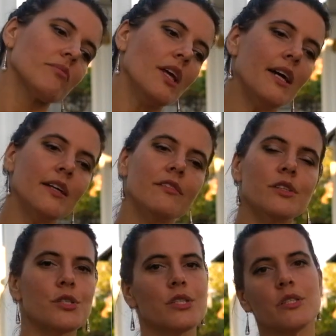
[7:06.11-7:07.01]

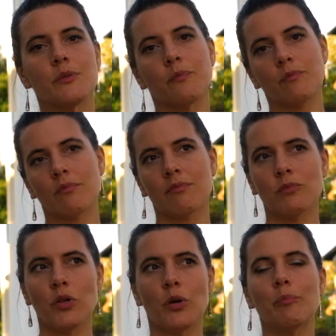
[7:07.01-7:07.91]
even just,
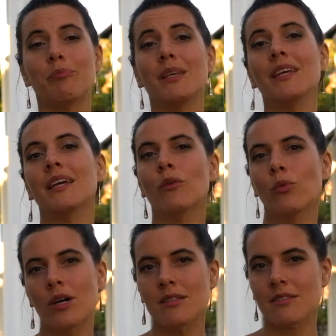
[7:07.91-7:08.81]
you know, being
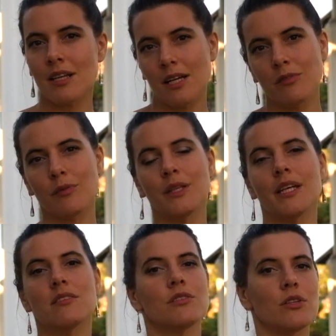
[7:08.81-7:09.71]
oneself when
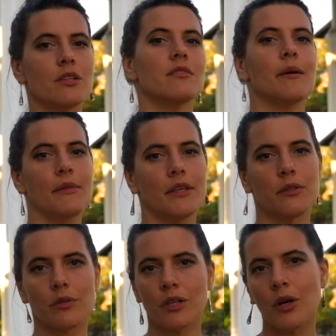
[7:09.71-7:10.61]
there's not something
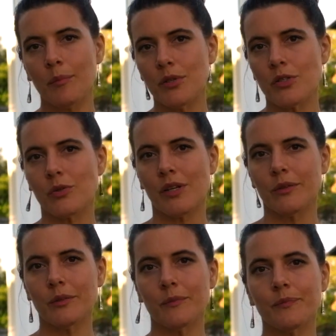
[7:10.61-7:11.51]
to accomplish around.